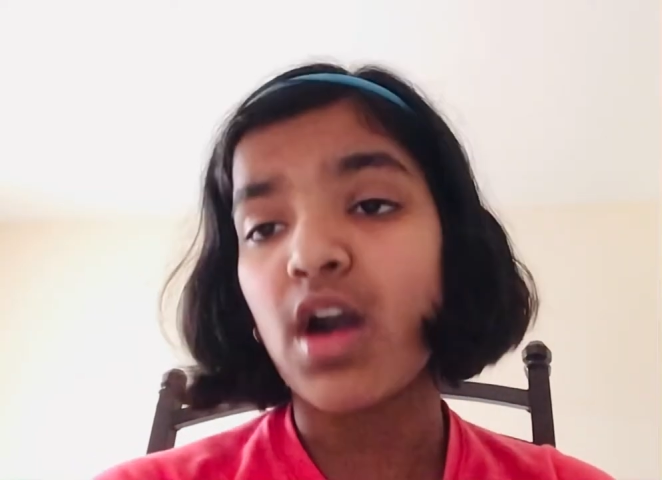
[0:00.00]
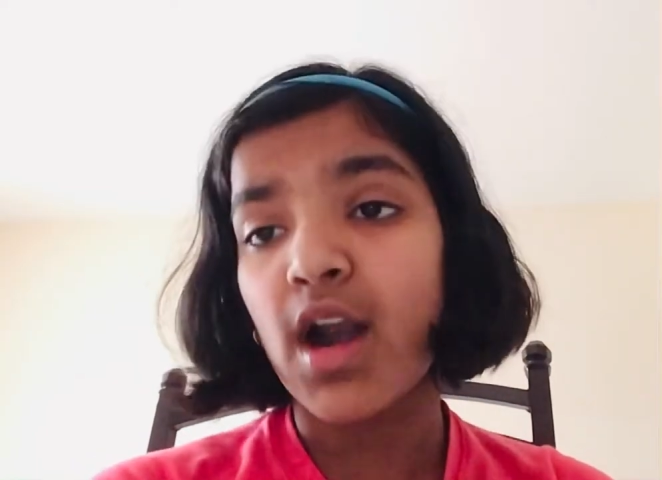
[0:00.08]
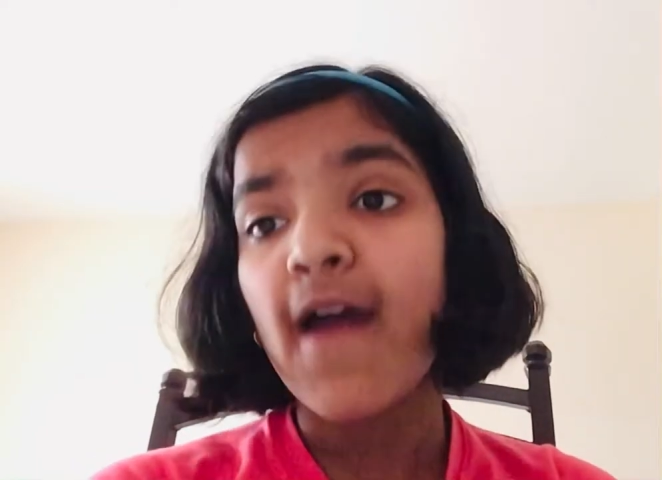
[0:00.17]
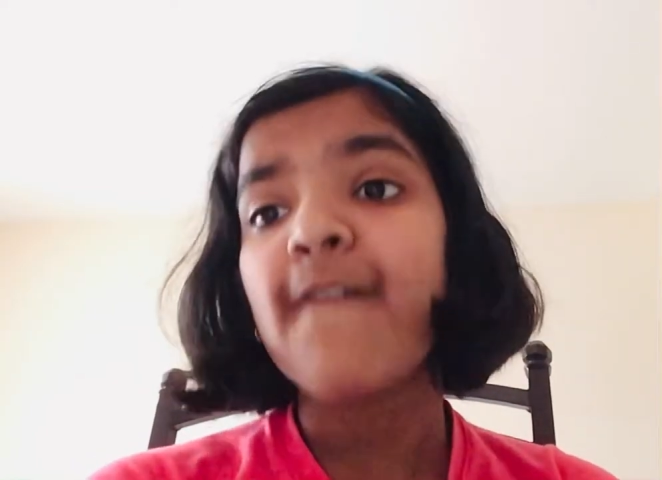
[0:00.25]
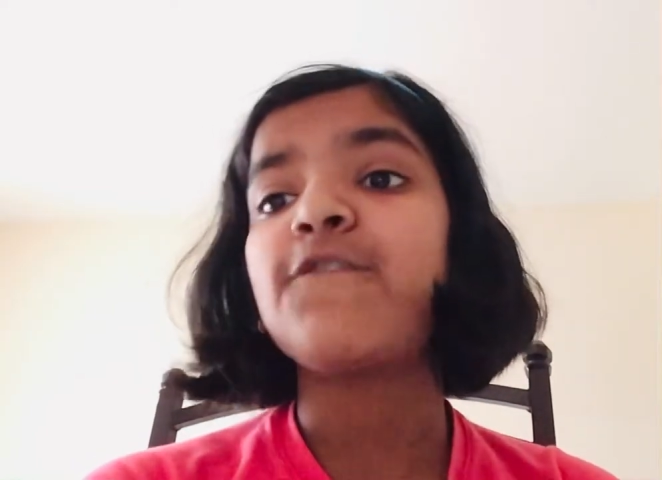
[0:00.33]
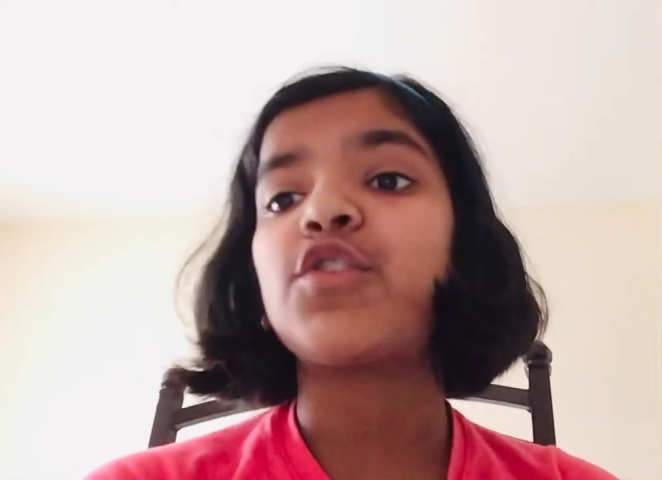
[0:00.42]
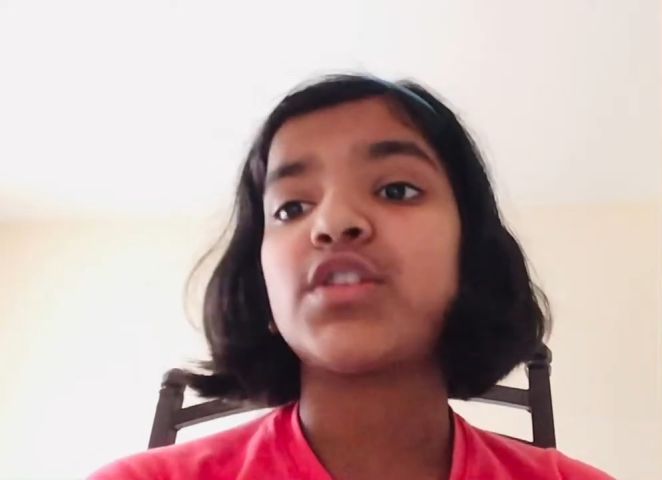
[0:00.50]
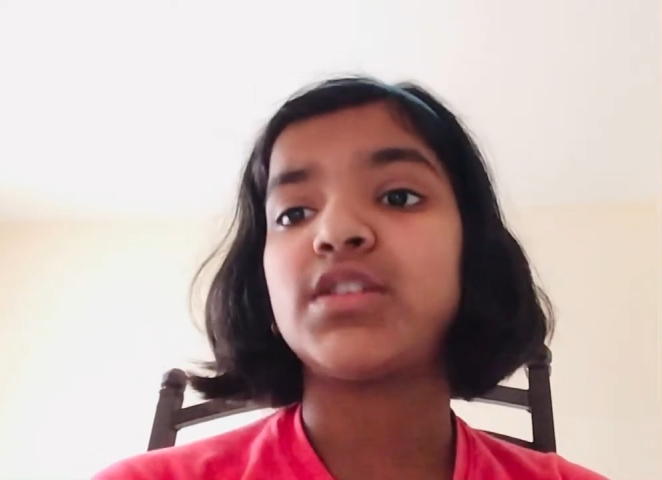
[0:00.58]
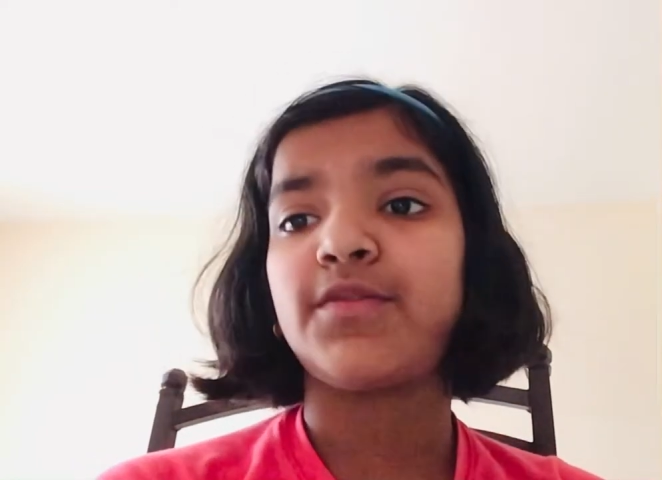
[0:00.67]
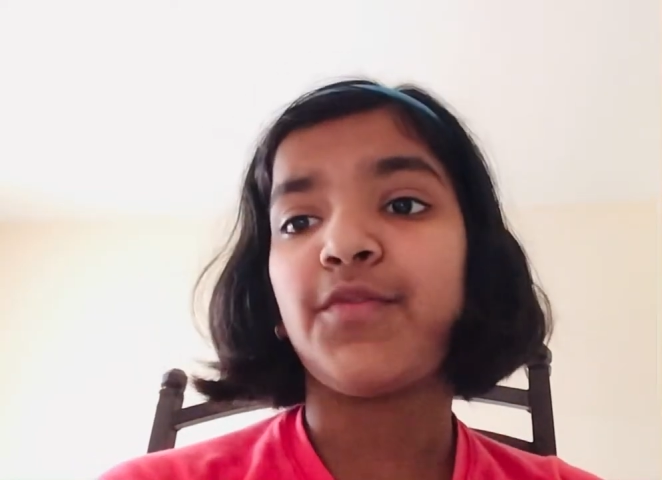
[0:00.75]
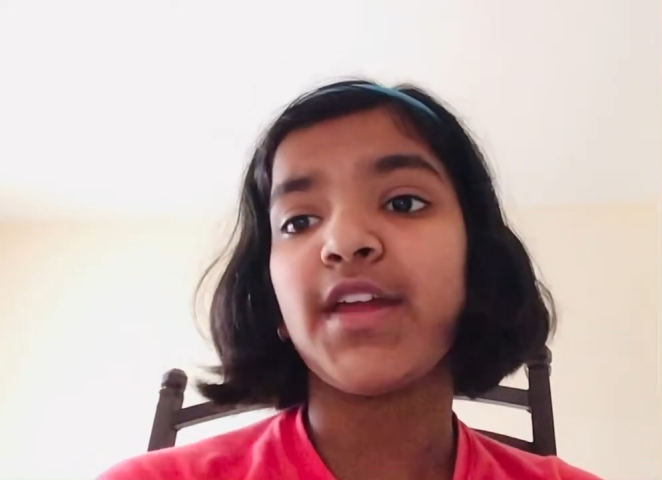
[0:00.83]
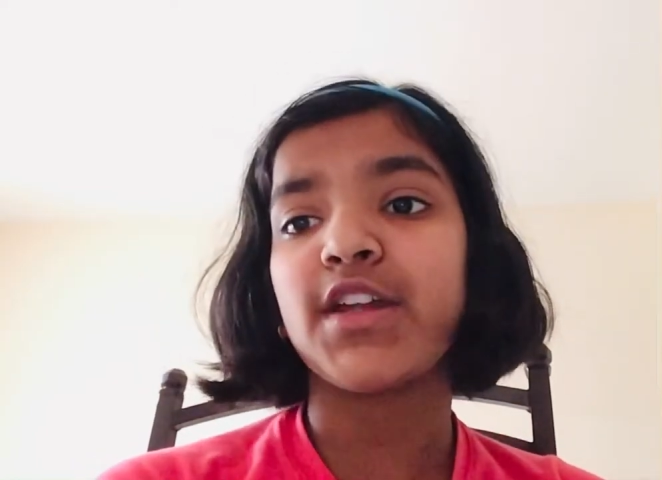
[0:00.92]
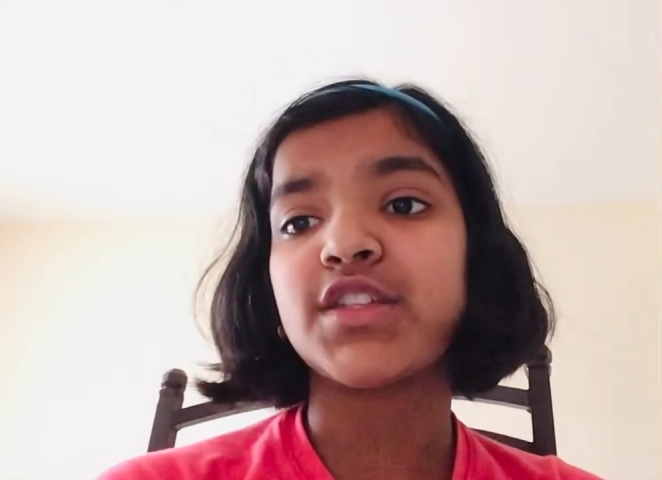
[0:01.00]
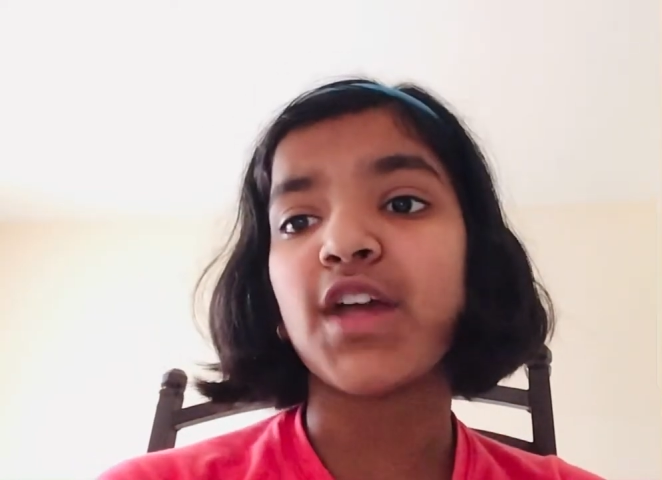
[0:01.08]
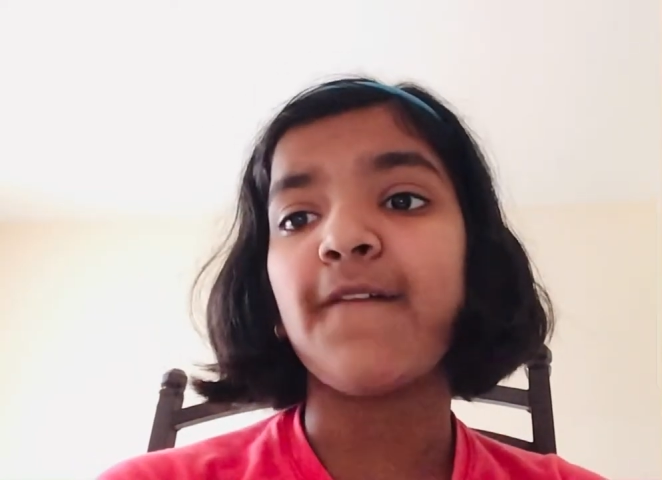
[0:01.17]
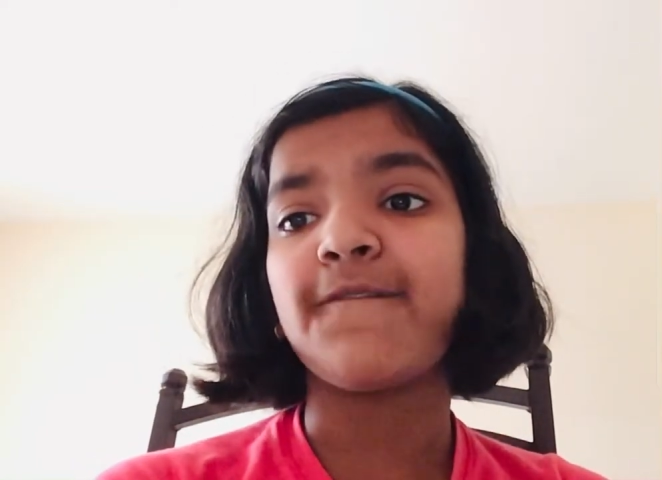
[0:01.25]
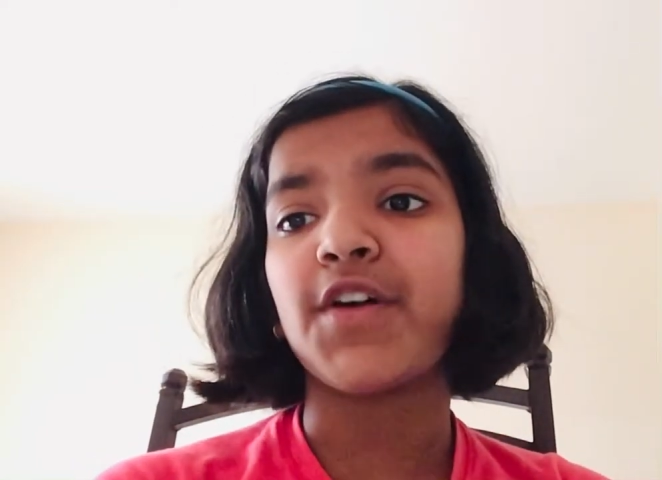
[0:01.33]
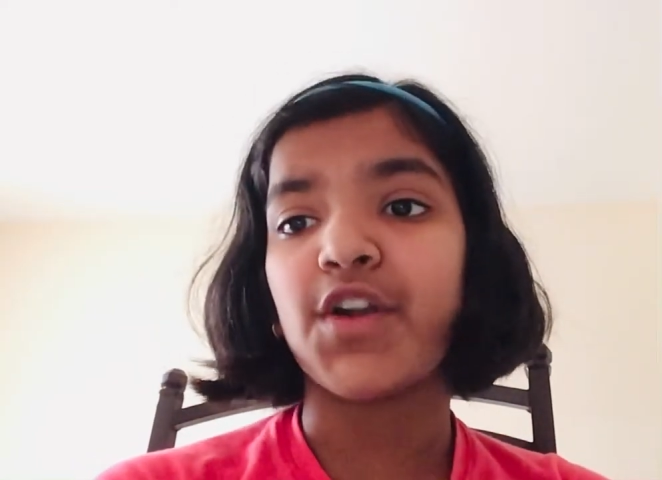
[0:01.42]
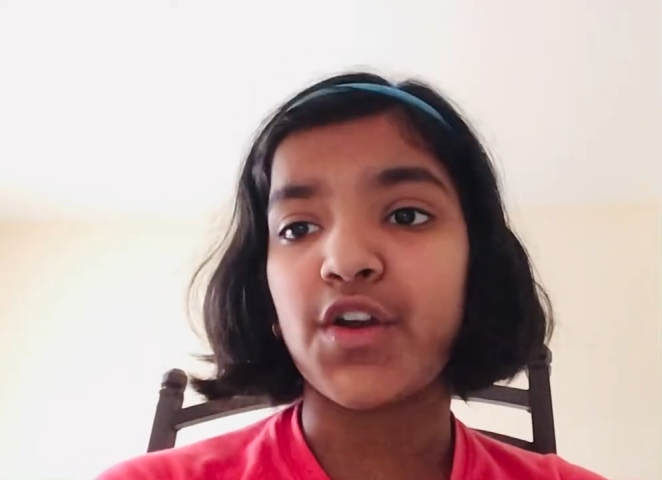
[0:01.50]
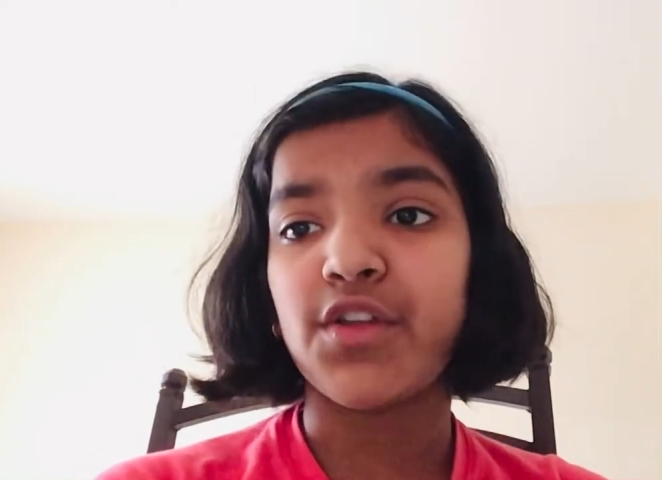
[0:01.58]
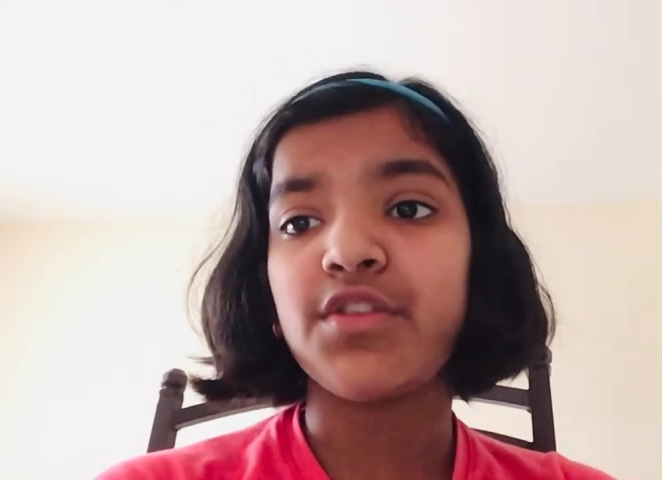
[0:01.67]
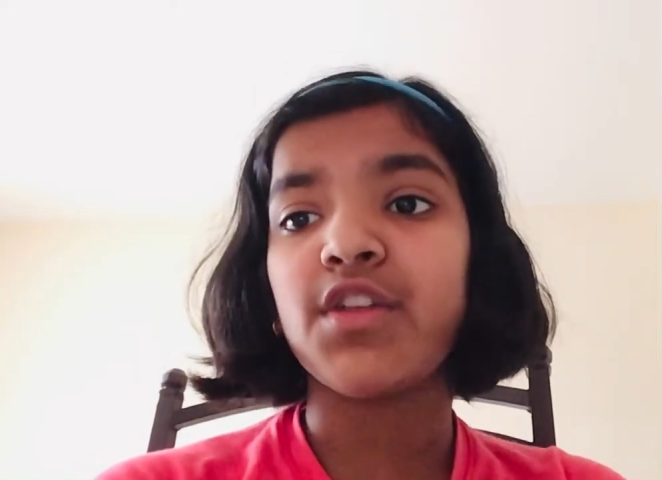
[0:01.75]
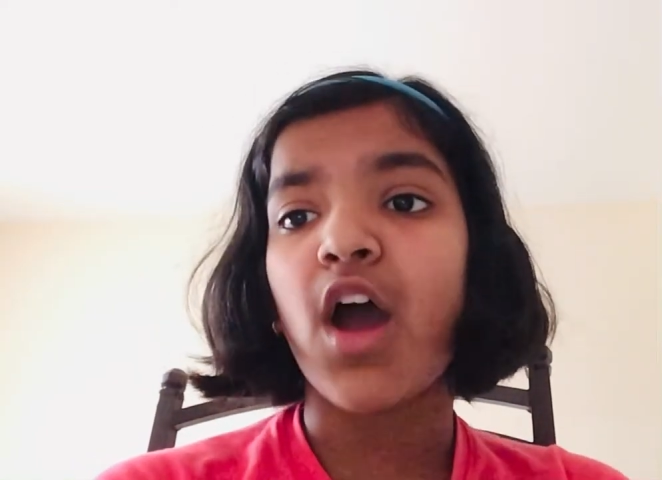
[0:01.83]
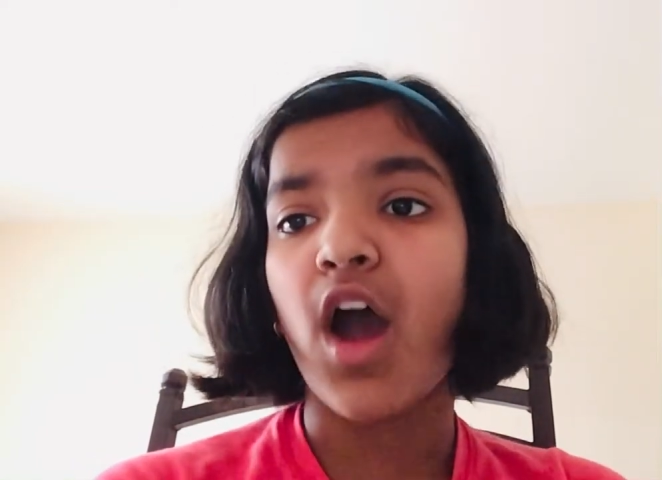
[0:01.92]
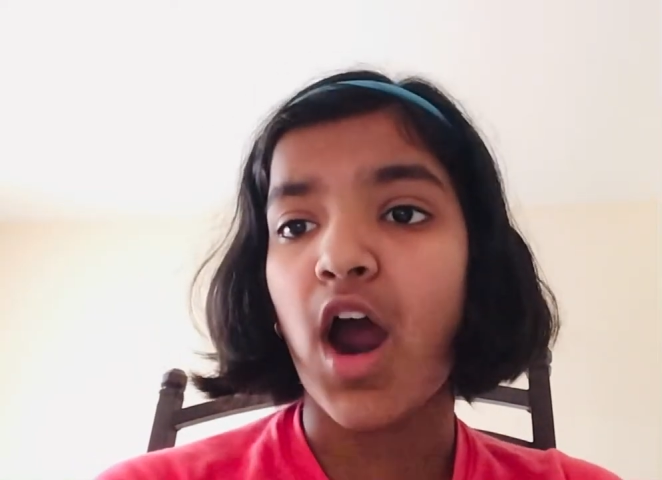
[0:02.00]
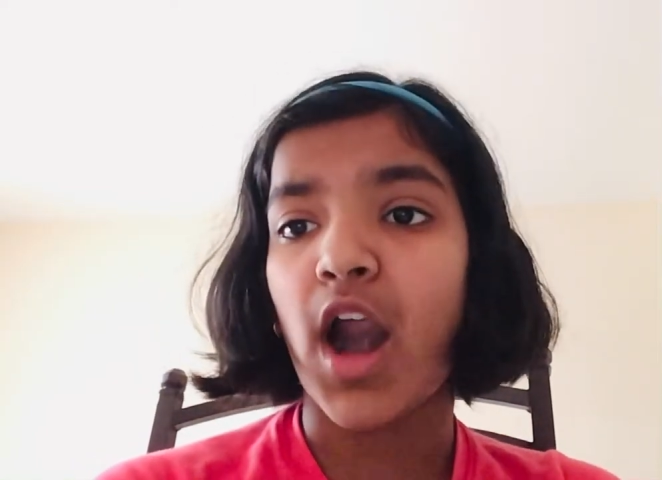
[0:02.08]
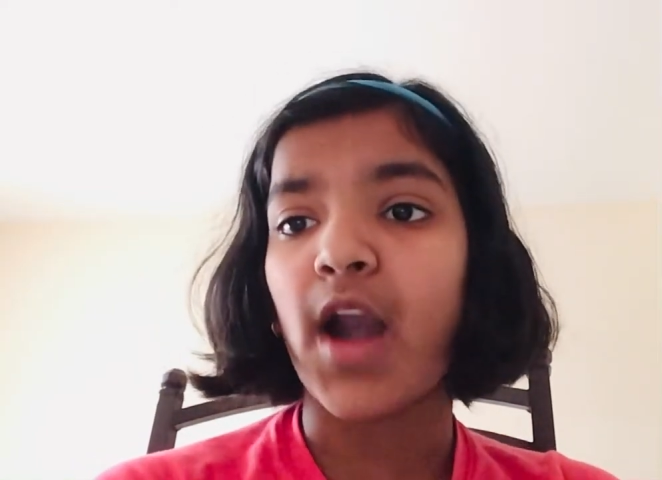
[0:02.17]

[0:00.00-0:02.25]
four spheres of Earth are.